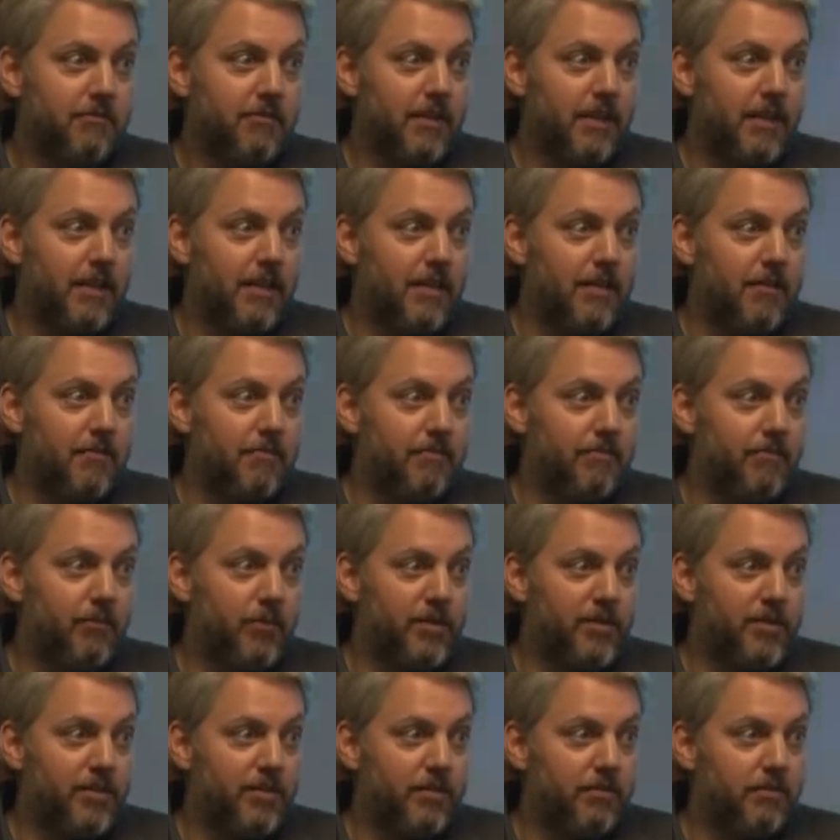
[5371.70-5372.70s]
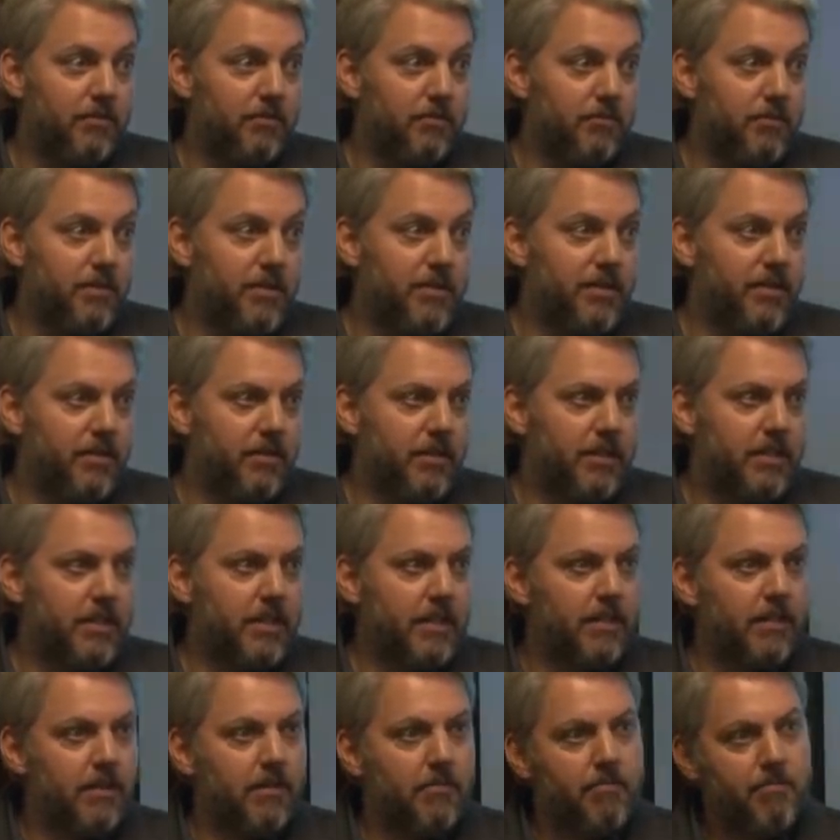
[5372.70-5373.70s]
um, once you, once you
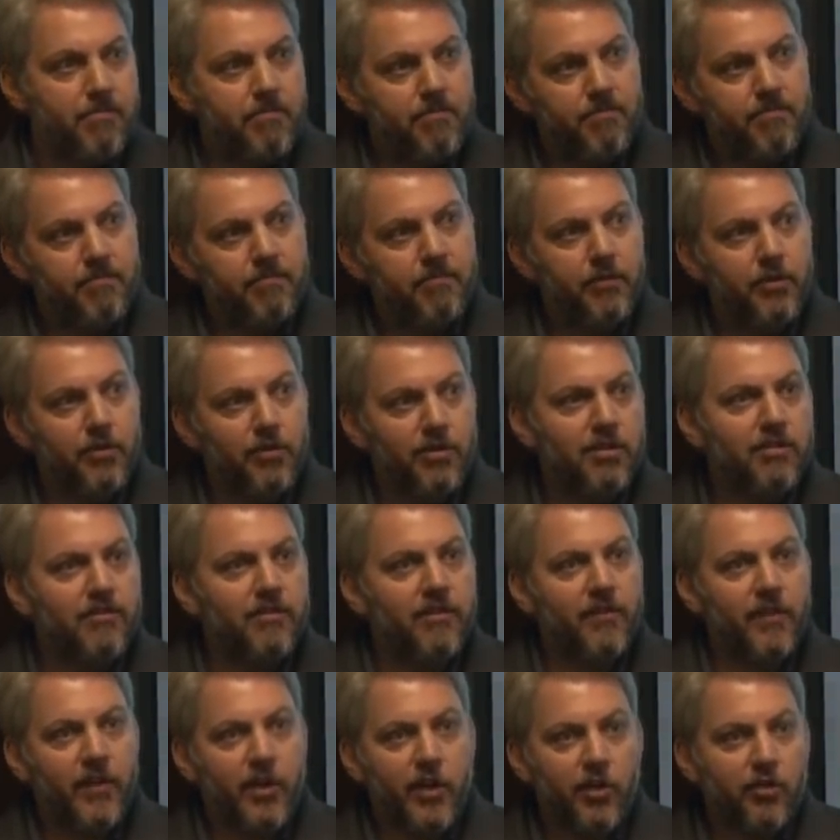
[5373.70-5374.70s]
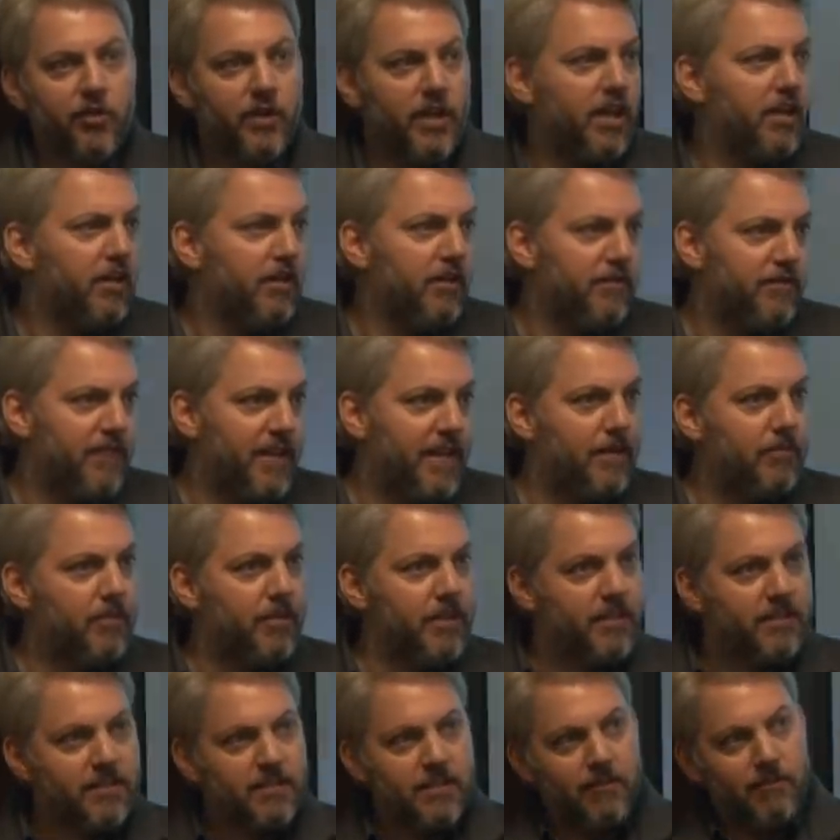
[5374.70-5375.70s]
get in the groove of a career and
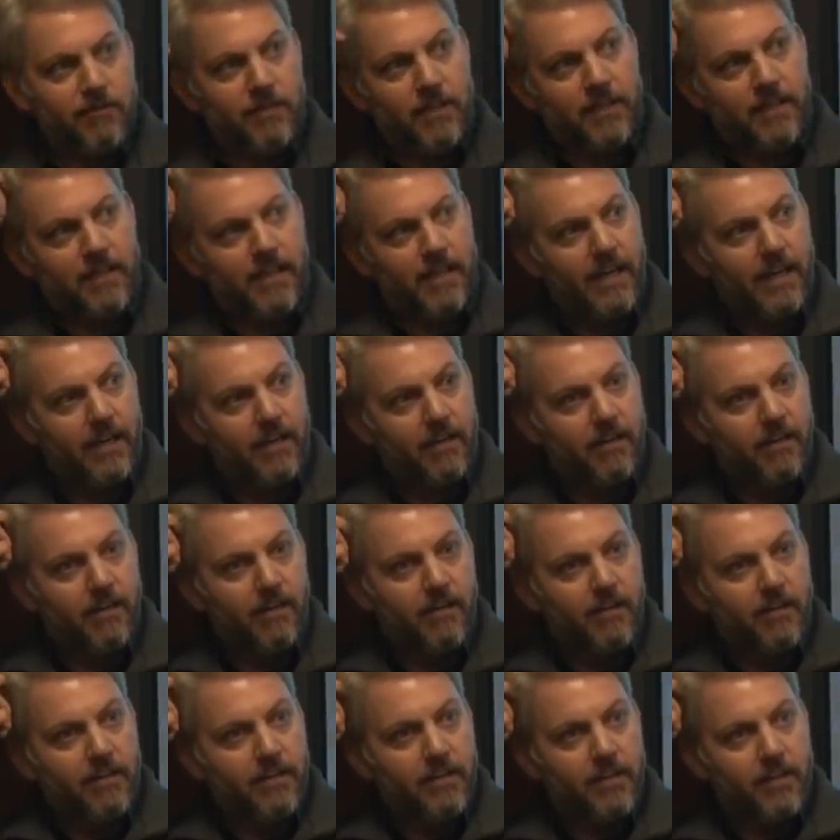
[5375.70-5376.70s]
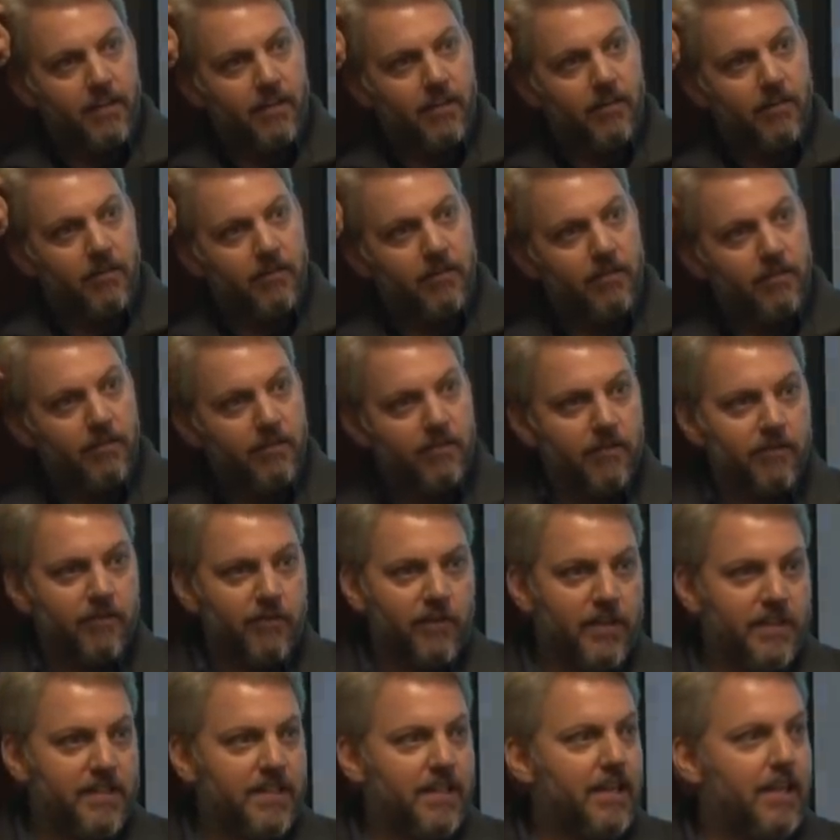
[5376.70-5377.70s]
family and stuff like that. You know,
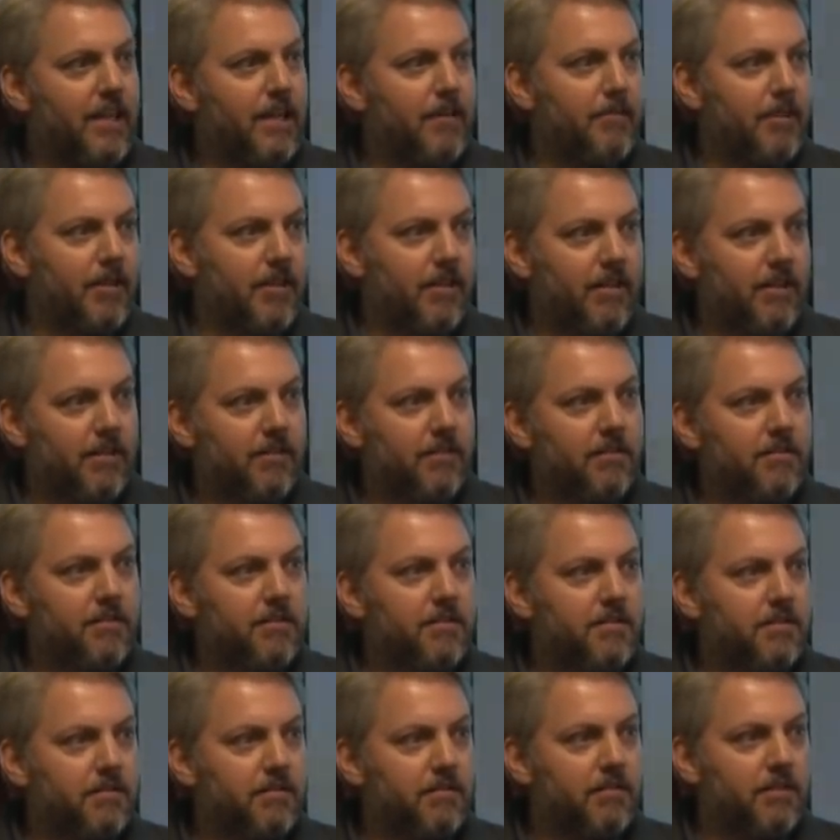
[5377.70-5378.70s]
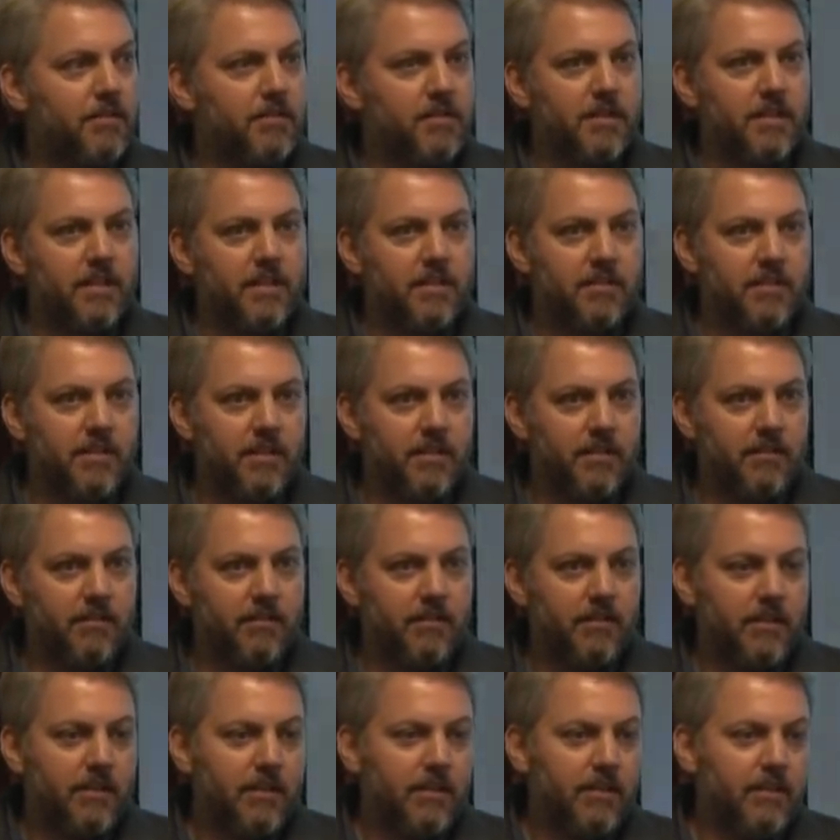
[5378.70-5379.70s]
free time and a lot of those those things that
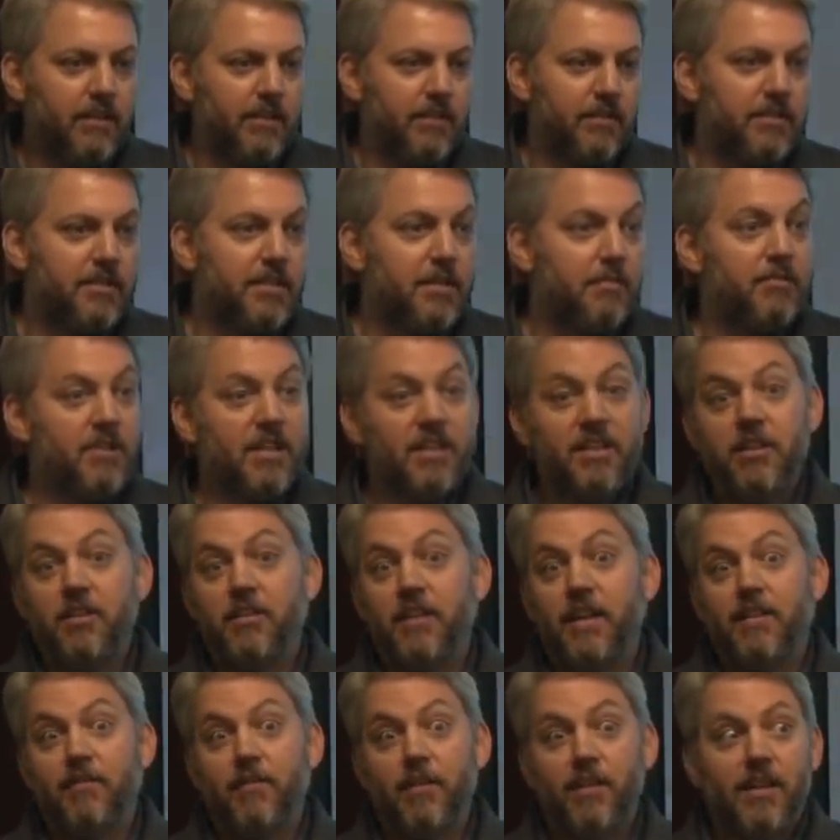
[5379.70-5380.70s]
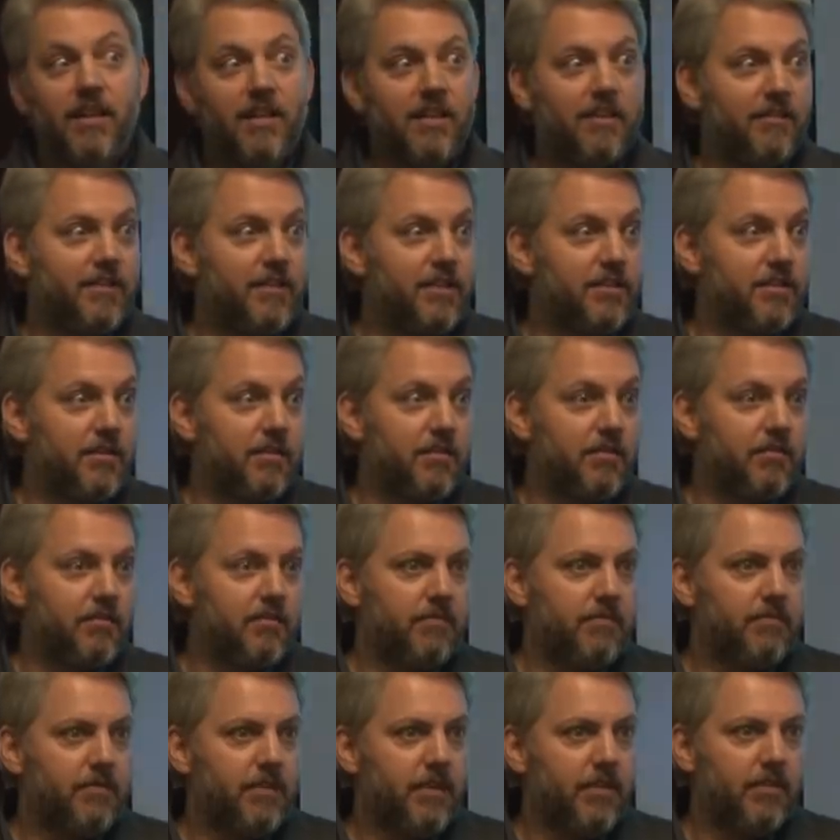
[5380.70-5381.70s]
it seems like you don't have a lot of because you're
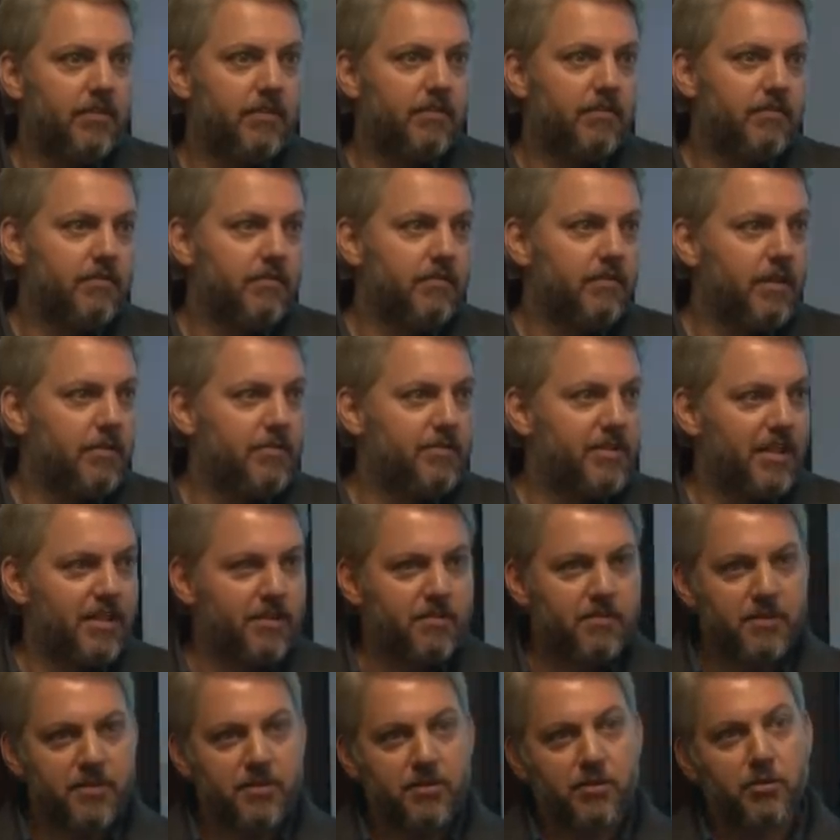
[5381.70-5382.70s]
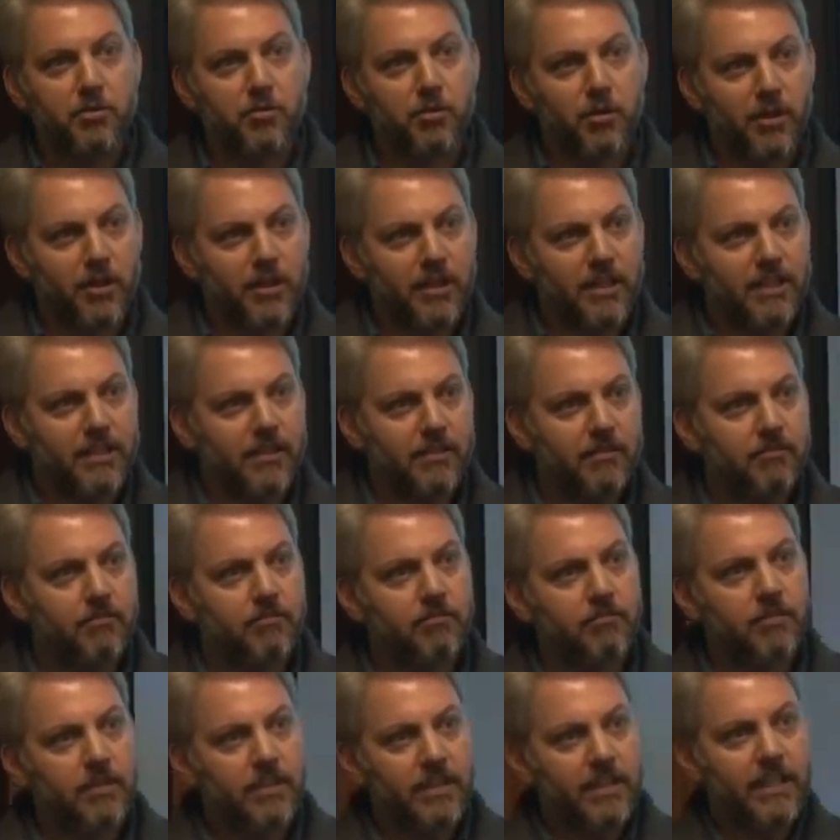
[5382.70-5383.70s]
you know obsessed with schoolwork
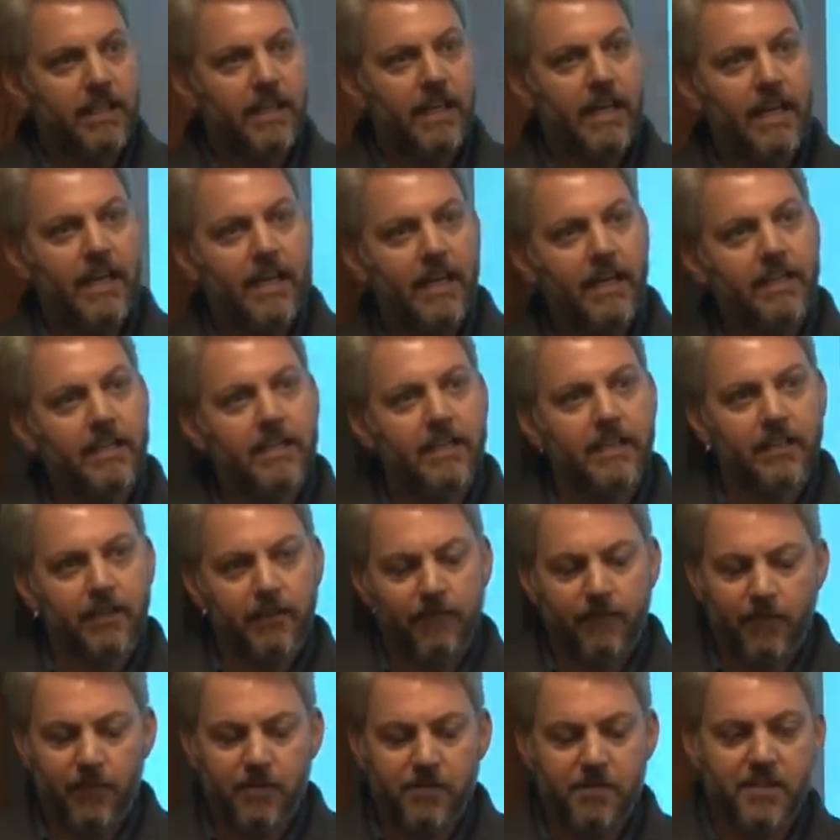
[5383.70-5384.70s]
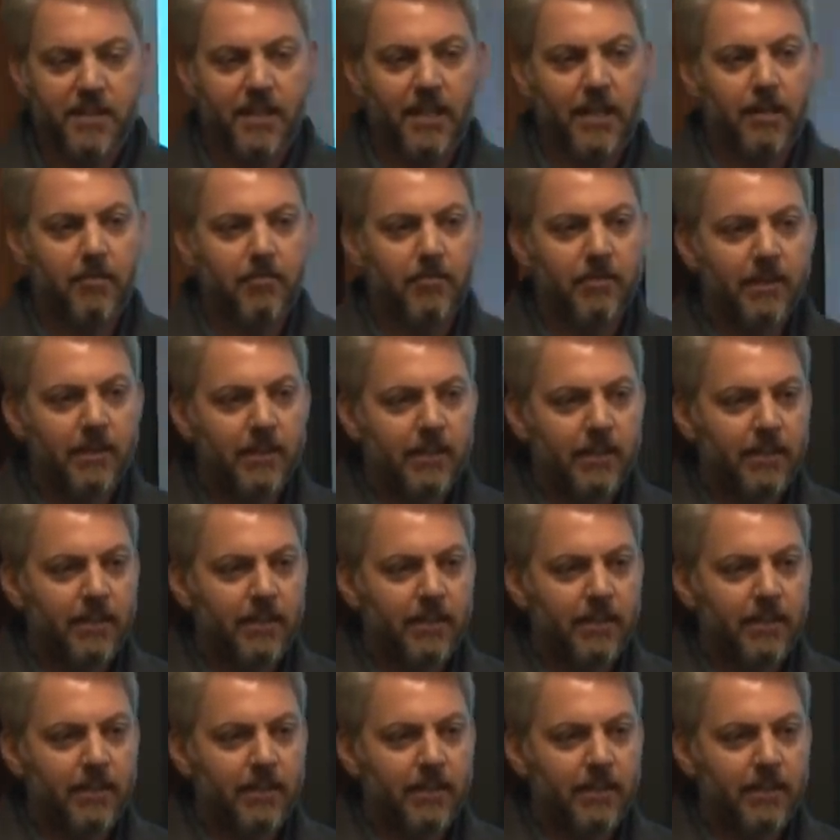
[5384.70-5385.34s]
and getting ahead and getting the first job.